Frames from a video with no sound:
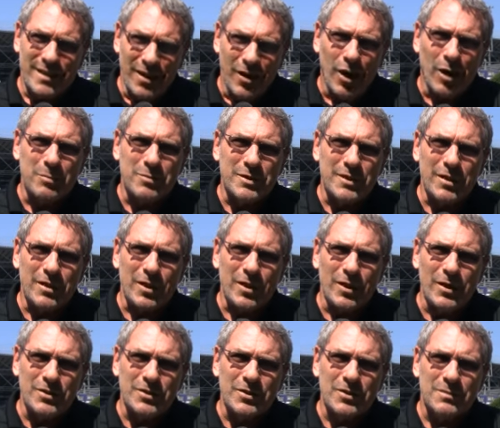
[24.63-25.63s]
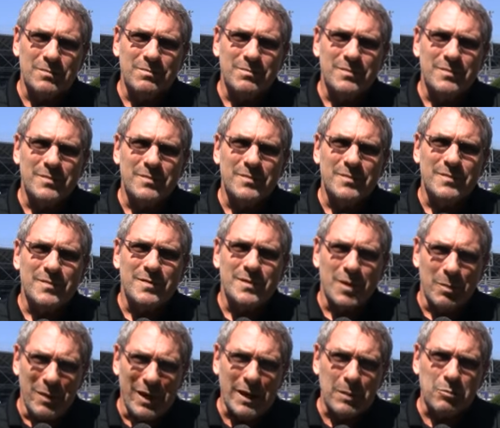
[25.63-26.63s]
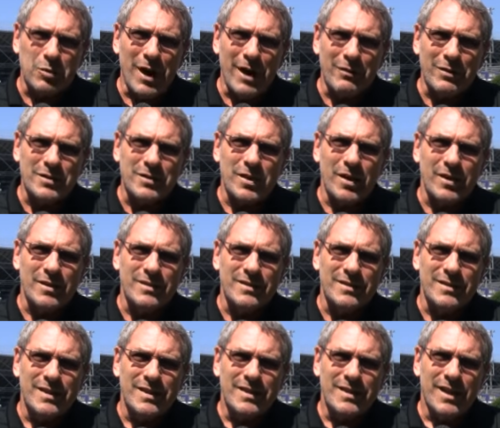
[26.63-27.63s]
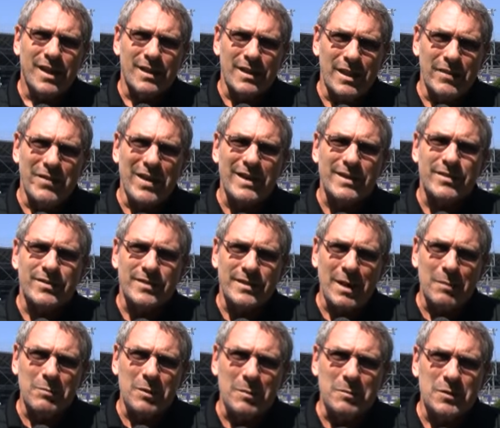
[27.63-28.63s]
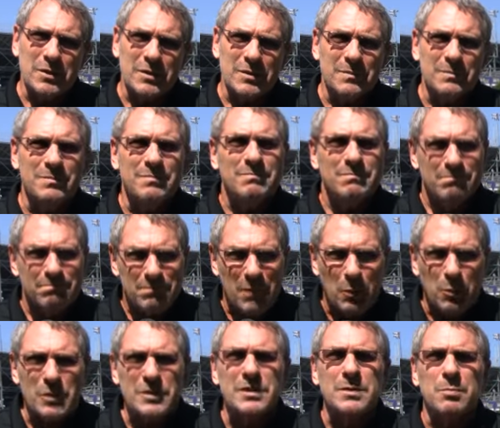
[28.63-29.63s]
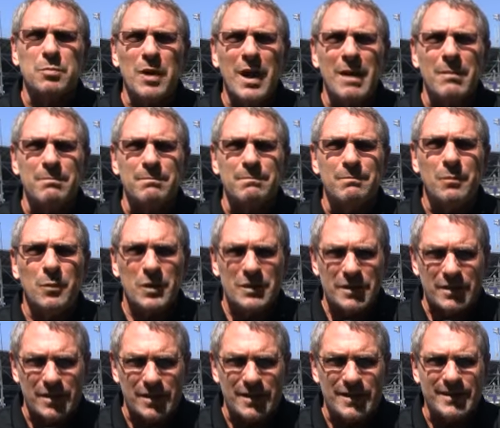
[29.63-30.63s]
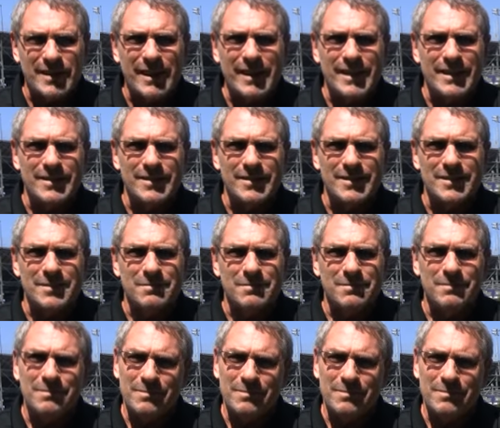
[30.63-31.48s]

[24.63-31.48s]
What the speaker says: Arm still hurts. They're making progress on alleviating the symptoms. But what's the problem? What's the disease?